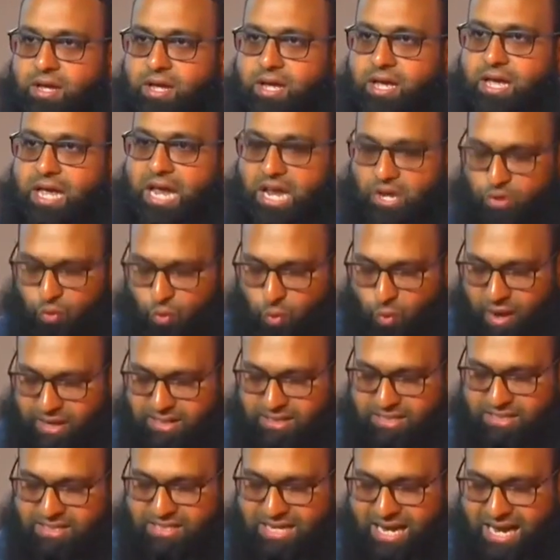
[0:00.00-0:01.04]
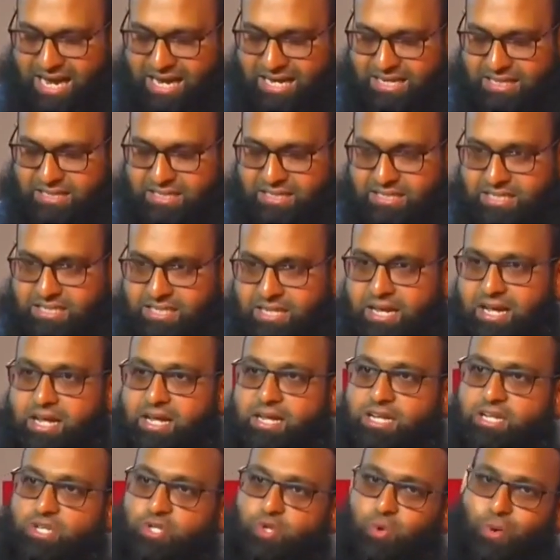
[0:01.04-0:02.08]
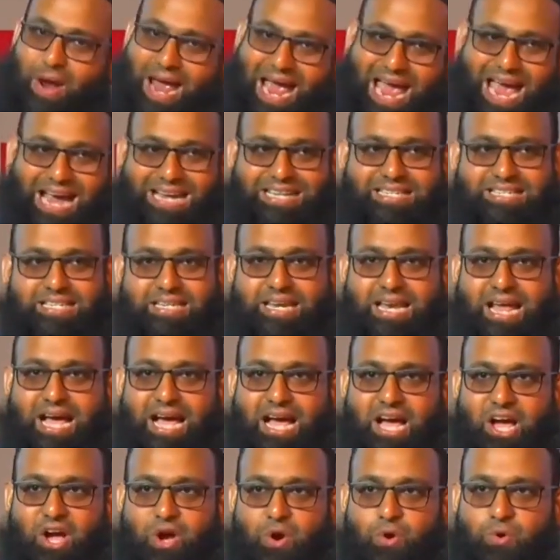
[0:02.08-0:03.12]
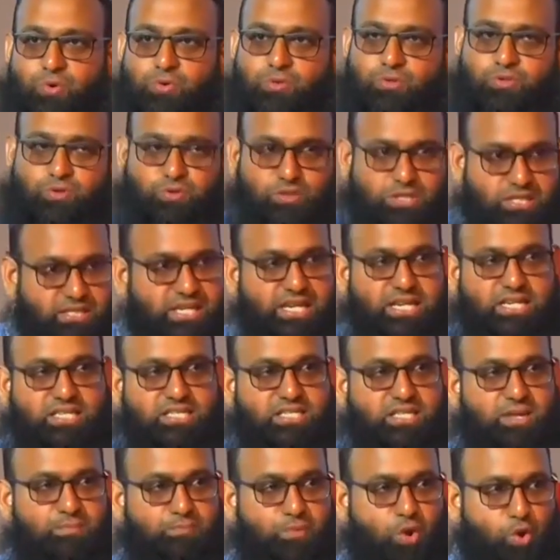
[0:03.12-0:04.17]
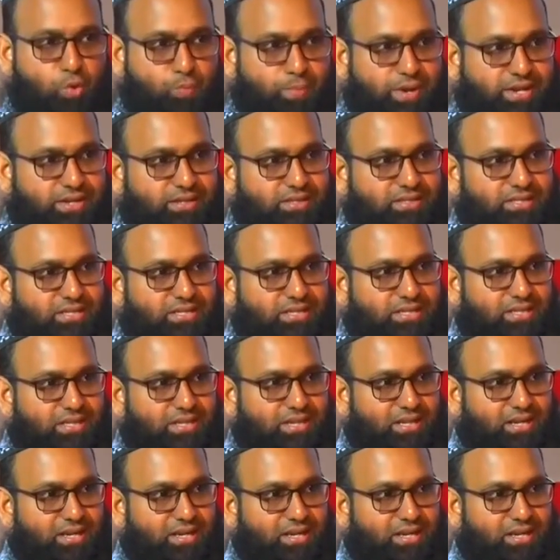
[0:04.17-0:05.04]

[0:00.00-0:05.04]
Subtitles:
It wants us to act now, to seize the moment.